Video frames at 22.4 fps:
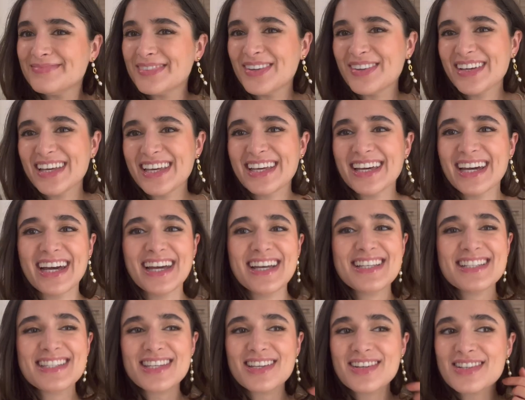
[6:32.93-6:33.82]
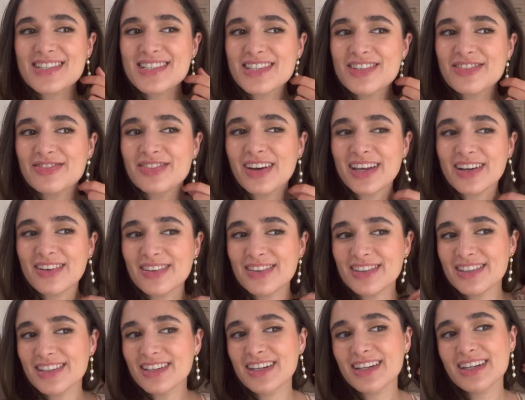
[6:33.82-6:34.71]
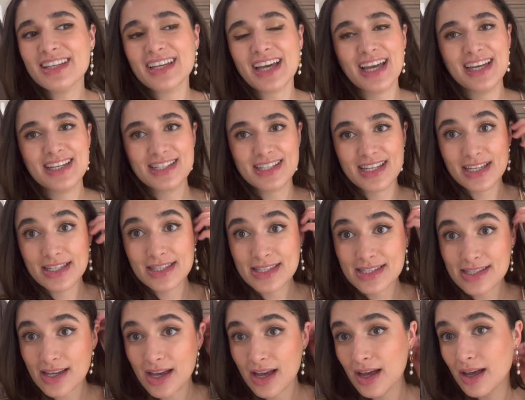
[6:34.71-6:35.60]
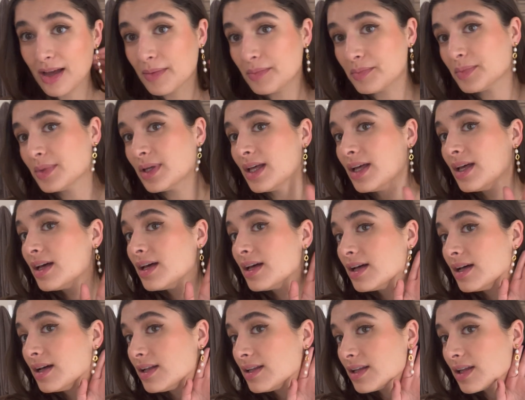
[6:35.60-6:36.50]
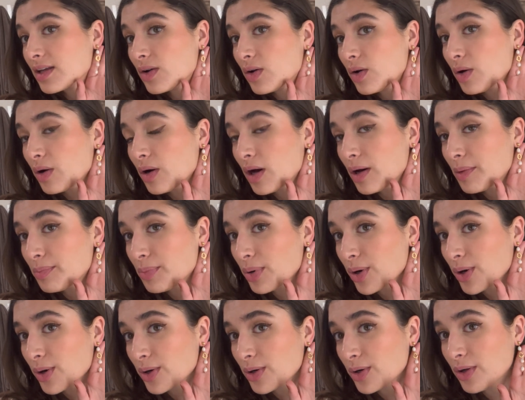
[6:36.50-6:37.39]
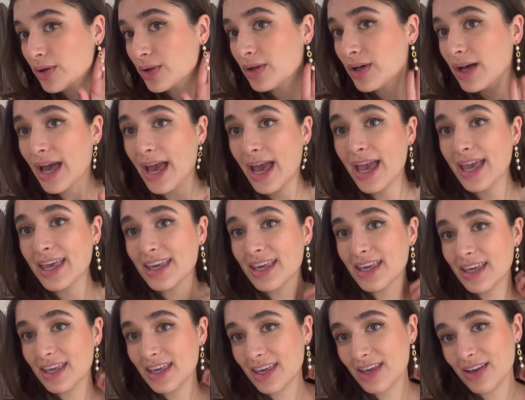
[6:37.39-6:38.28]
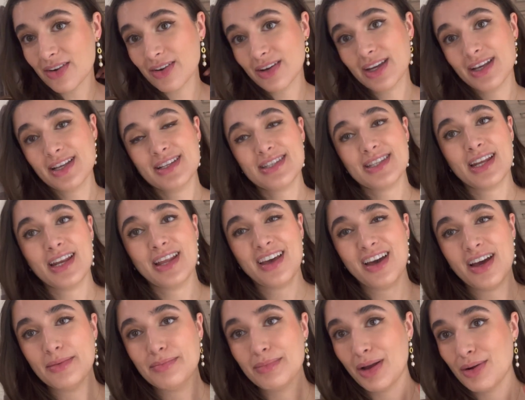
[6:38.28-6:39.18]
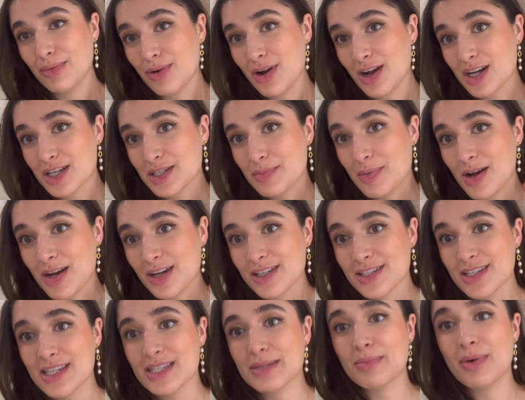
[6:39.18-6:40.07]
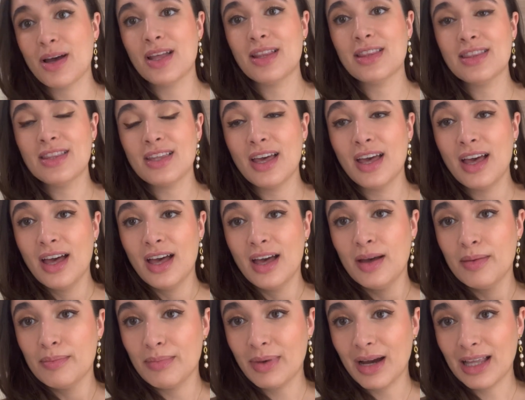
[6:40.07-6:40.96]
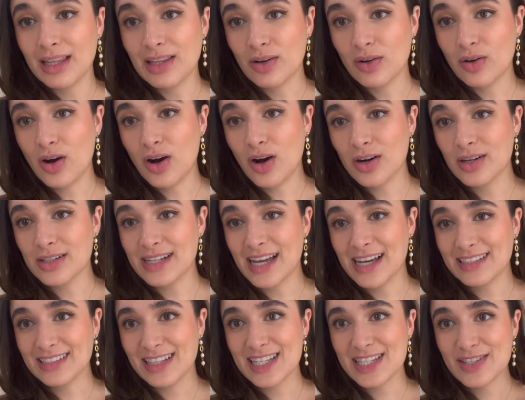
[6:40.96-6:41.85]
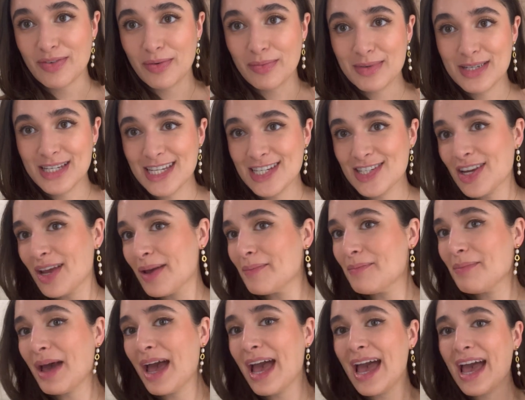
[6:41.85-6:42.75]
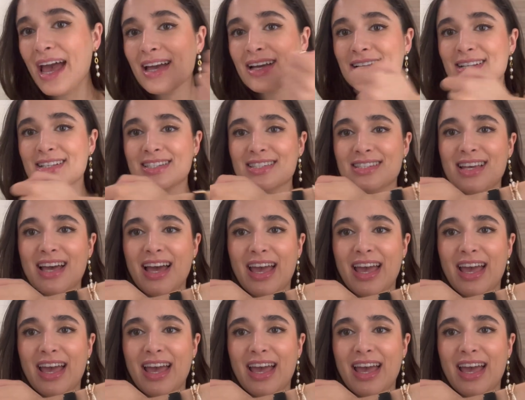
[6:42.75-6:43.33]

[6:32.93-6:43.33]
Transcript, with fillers: Okay guys, here's the final look. I did some little pearl hanging earrings that I got in my rocks box this month. My little heart necklace from T J Maxx.